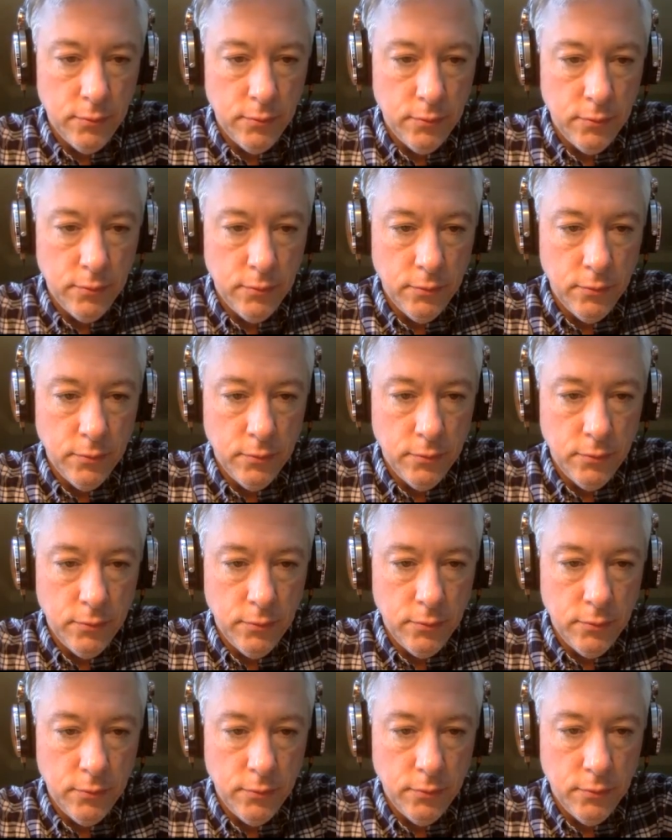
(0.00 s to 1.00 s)

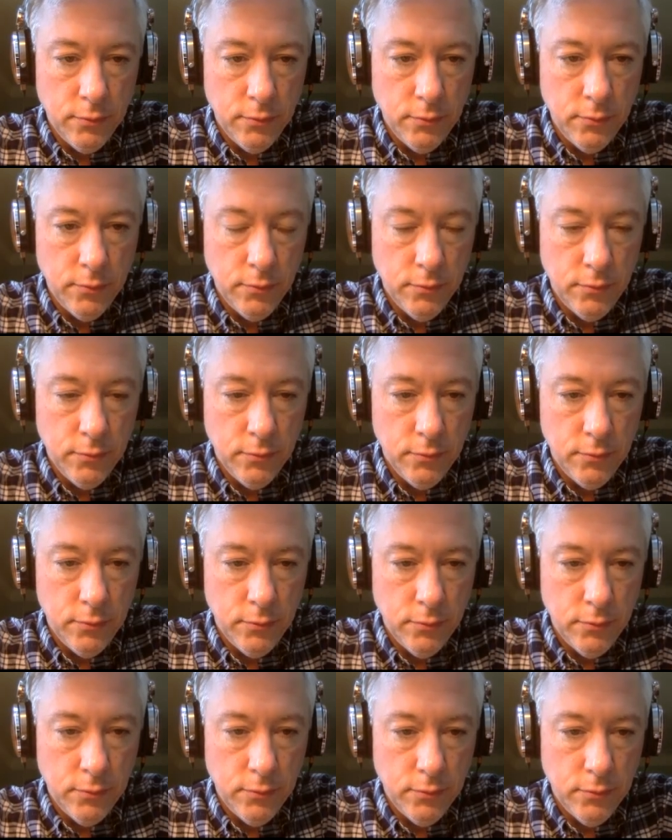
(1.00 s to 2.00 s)

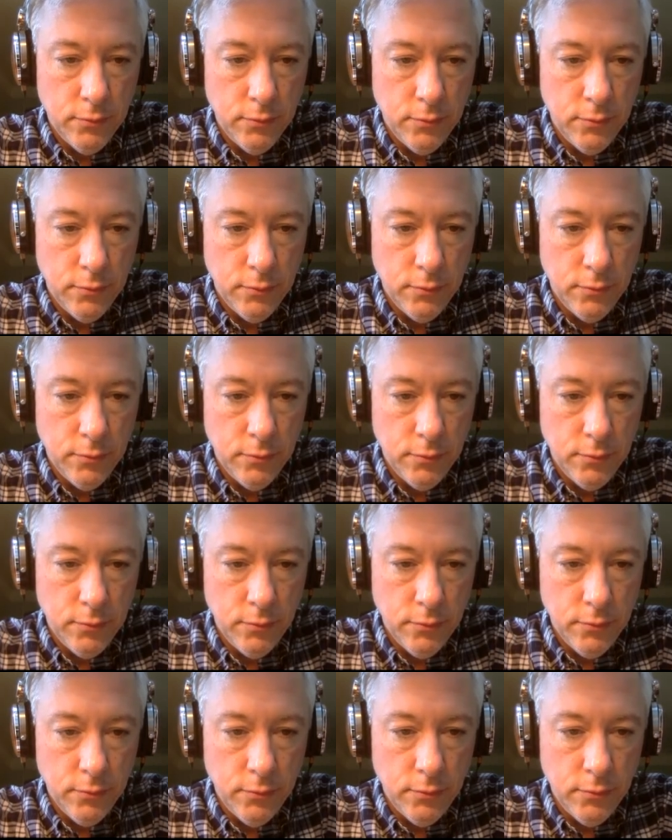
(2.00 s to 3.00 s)

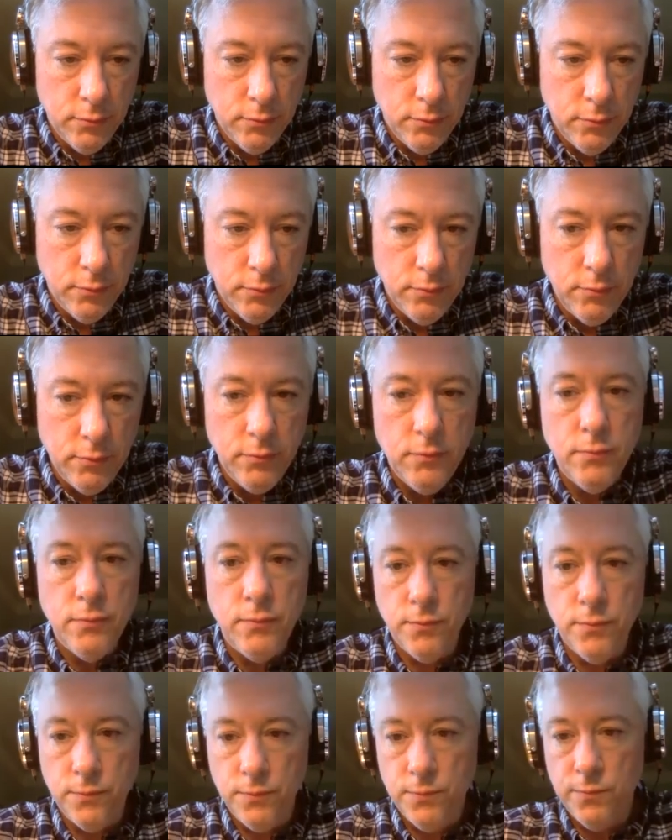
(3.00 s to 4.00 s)

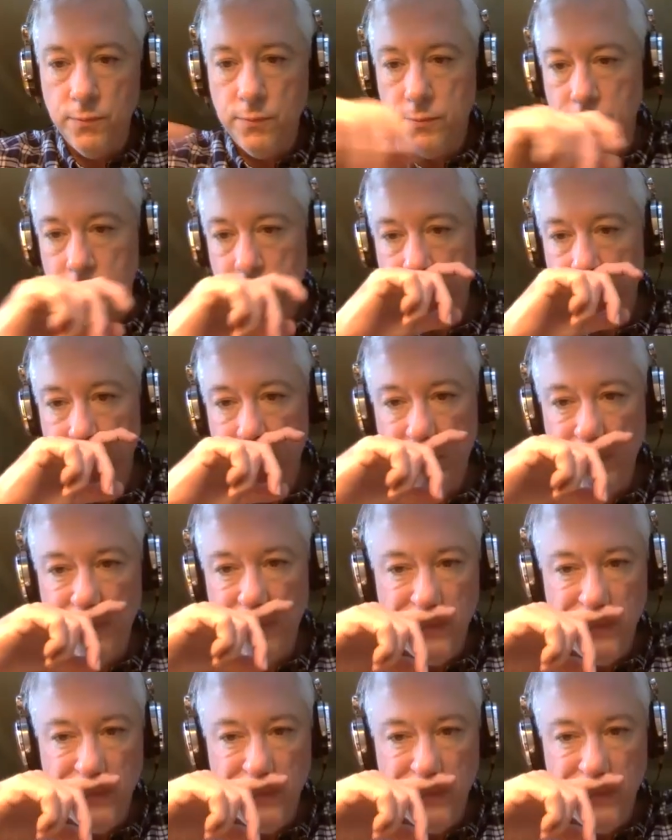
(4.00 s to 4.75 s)
This person isn't speaking.